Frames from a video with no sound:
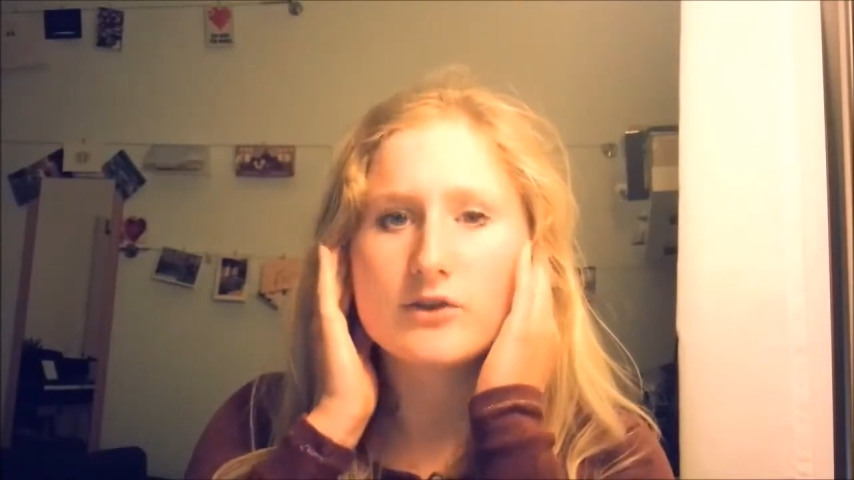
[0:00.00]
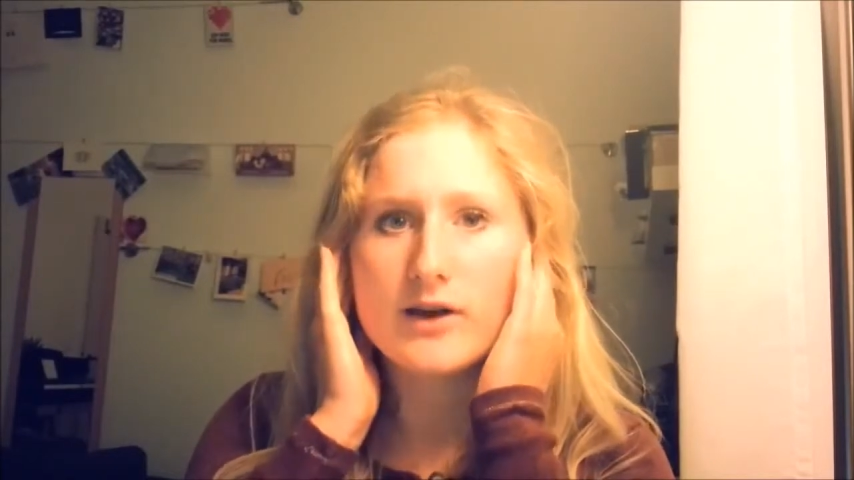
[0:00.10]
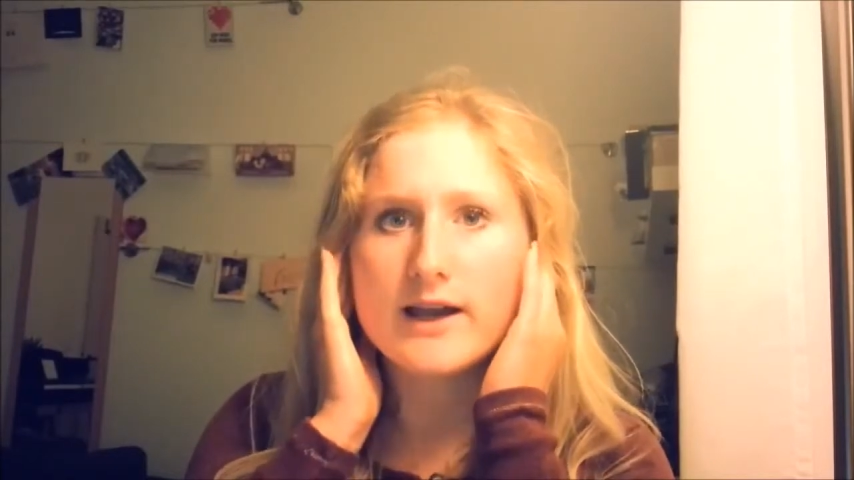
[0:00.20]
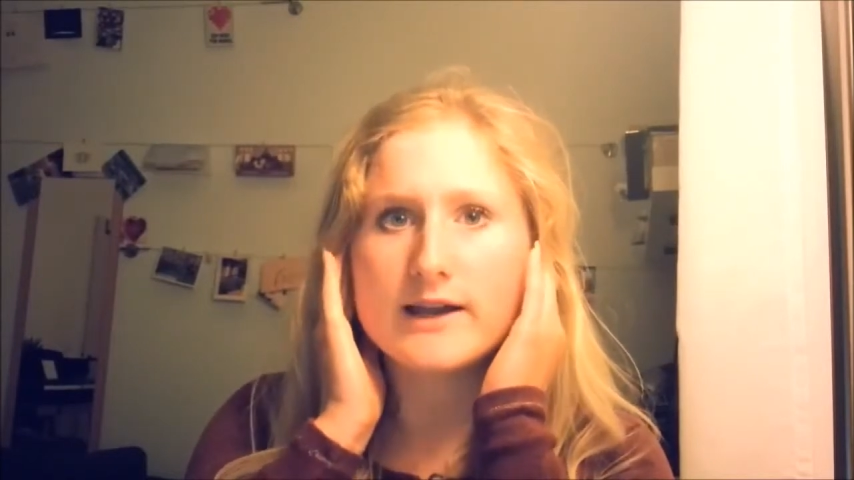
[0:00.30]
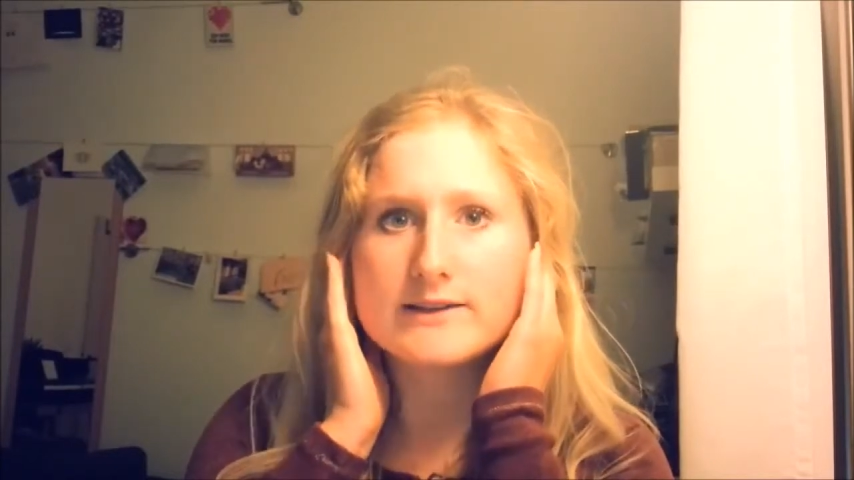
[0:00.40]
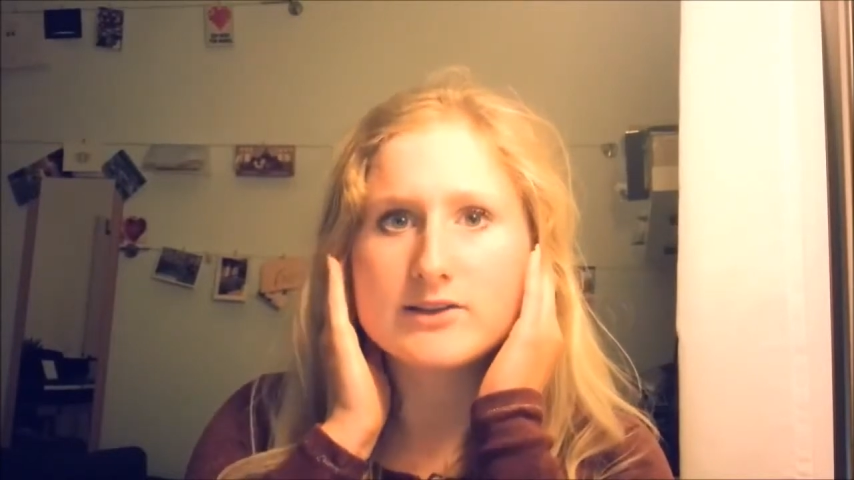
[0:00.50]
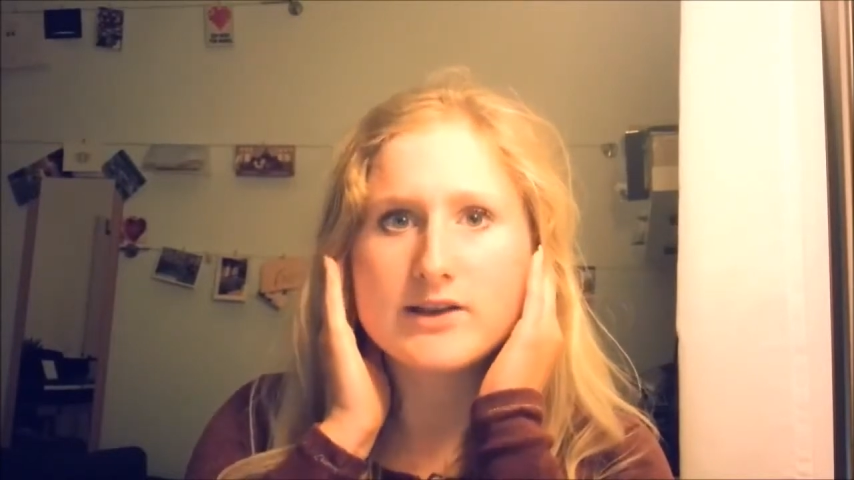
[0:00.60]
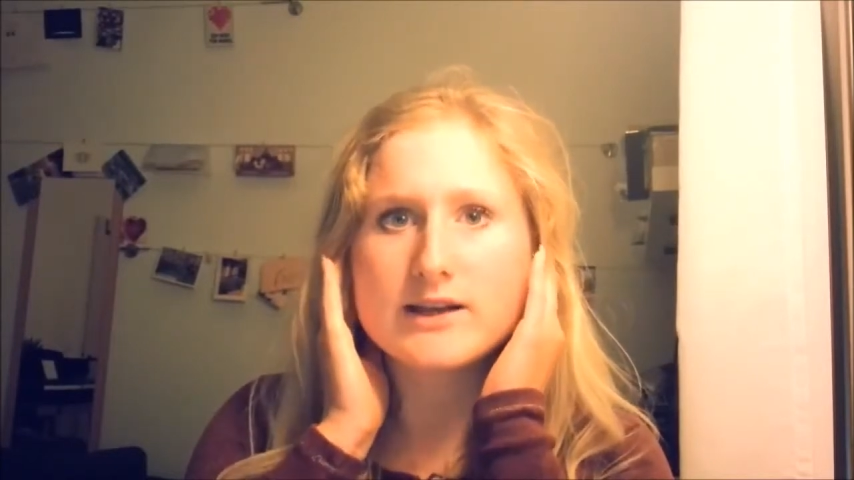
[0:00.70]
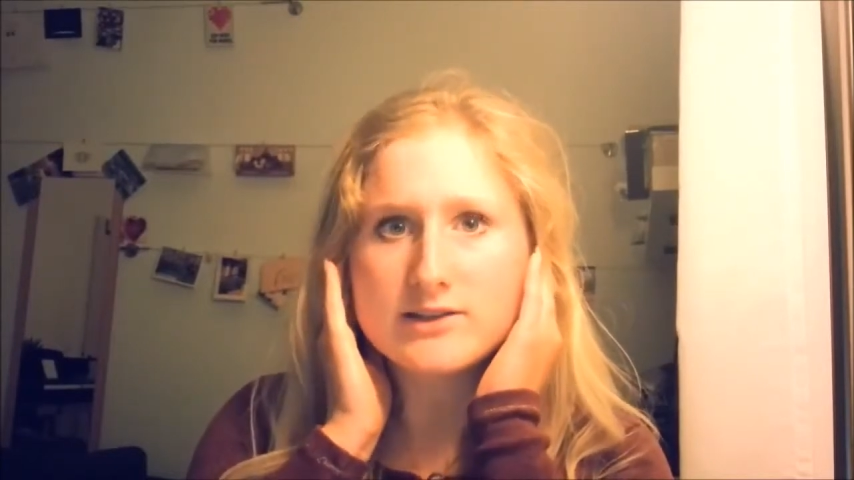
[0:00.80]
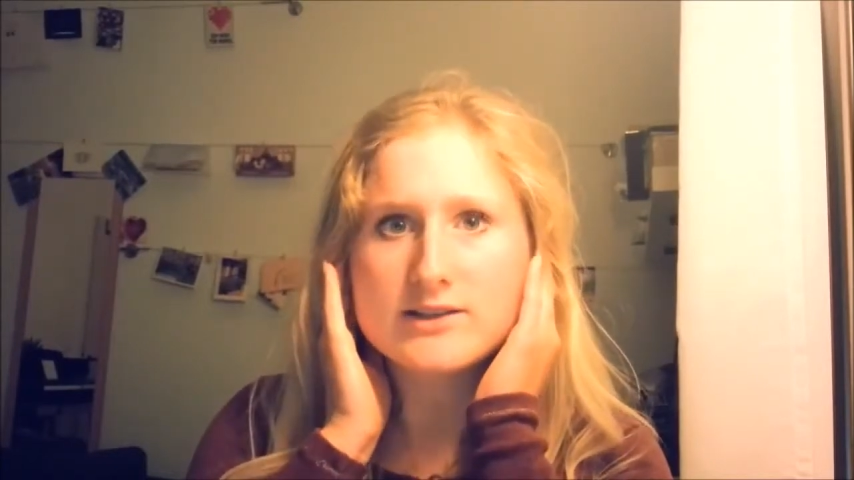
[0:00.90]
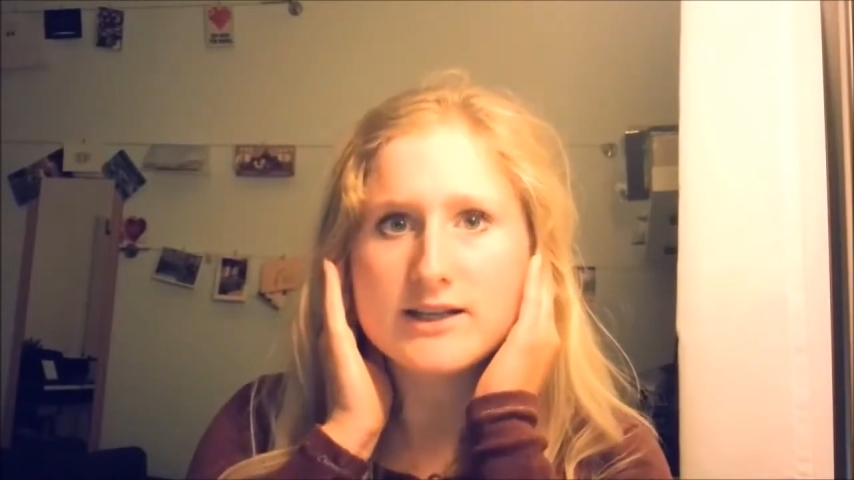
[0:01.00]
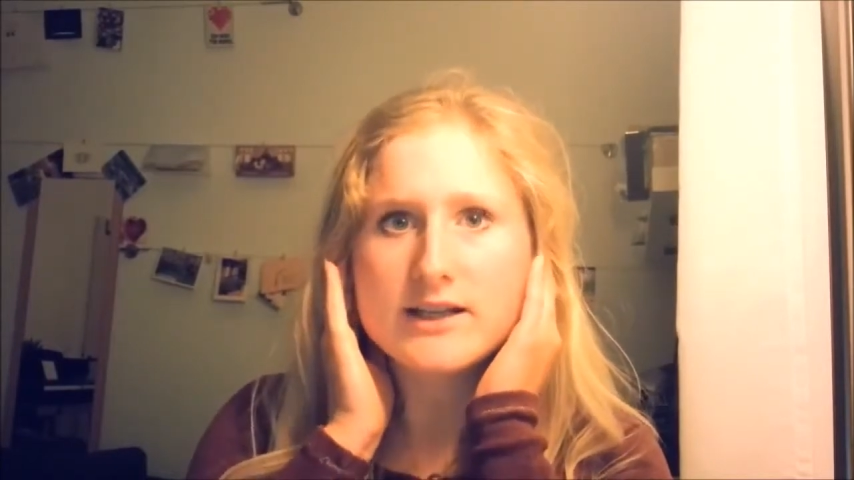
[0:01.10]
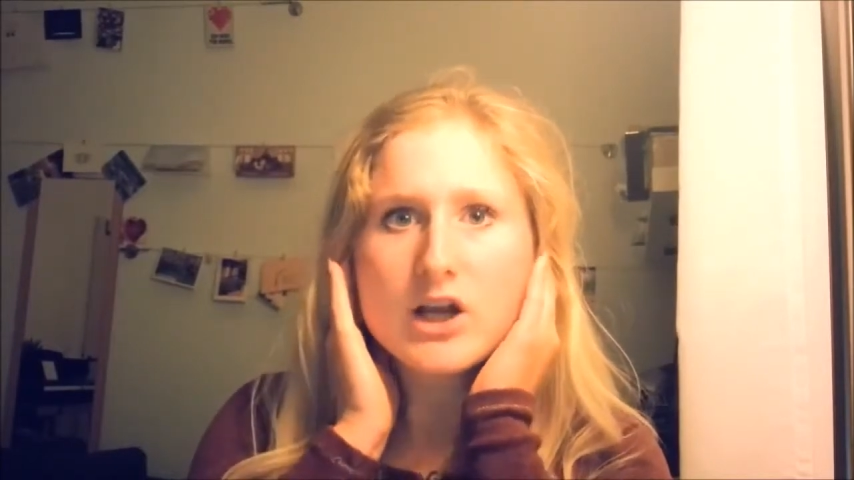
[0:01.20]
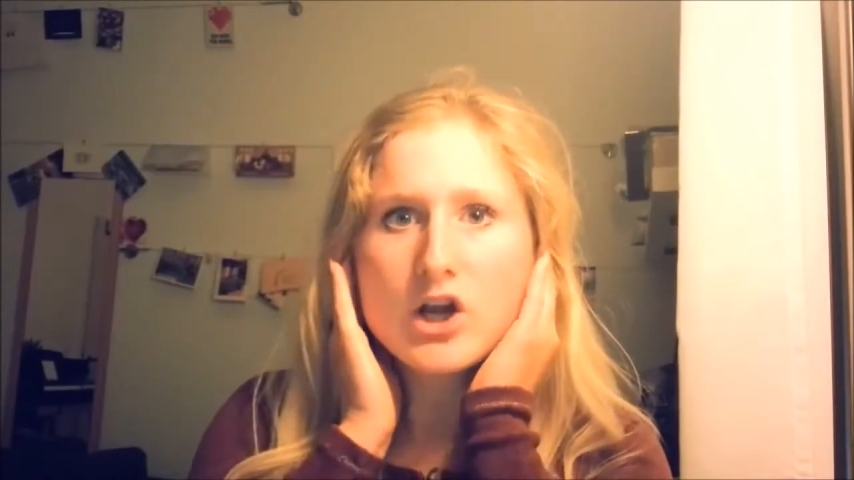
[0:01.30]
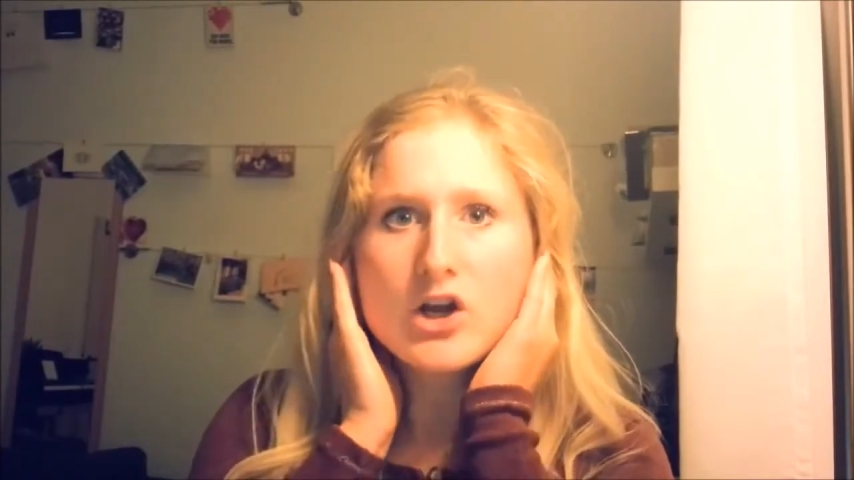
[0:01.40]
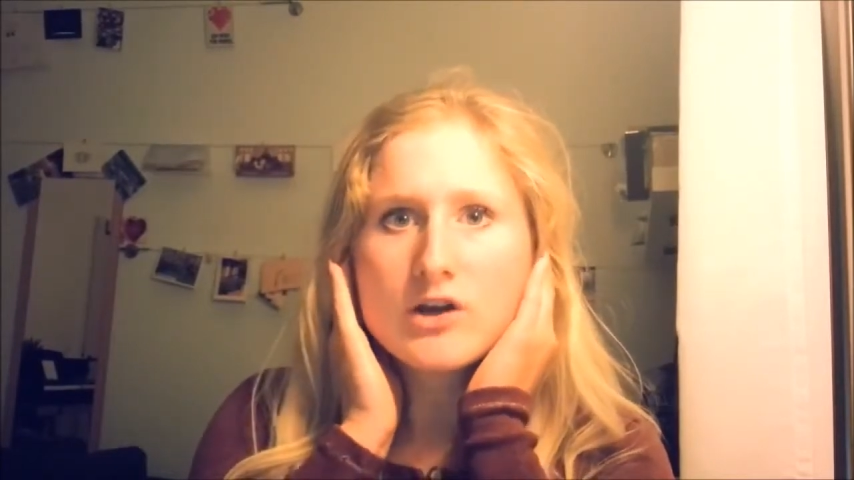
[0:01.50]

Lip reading: So I had to actually